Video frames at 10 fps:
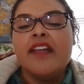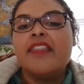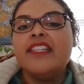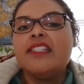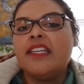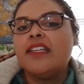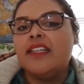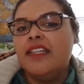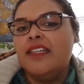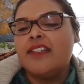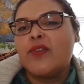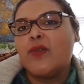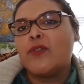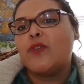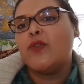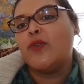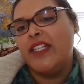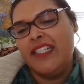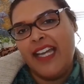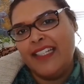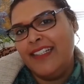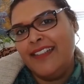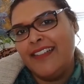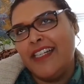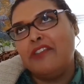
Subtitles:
This technique is called storytelling.